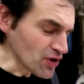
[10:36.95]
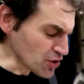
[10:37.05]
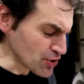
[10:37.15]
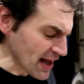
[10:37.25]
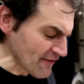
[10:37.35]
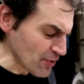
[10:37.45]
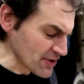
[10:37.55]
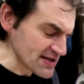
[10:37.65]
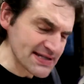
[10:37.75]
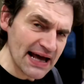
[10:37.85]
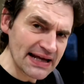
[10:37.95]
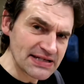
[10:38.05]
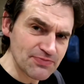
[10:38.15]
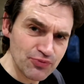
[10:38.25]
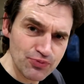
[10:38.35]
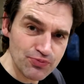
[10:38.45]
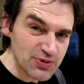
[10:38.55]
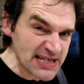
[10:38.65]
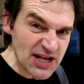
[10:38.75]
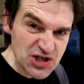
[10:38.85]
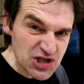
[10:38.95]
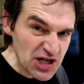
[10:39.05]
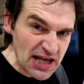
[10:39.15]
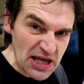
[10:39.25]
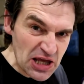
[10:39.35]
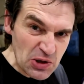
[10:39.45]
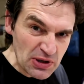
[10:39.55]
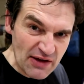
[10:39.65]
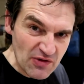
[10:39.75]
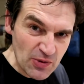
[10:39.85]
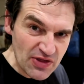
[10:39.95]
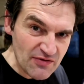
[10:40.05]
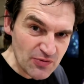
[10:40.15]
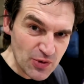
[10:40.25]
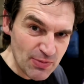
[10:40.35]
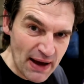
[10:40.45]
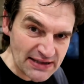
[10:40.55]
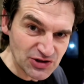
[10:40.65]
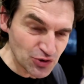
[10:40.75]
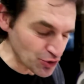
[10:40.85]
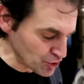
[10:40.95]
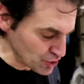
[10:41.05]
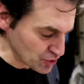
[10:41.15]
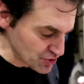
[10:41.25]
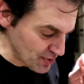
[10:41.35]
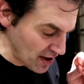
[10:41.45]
You could have it with a salad. Potentially, you could have it with even with pasta or noodles.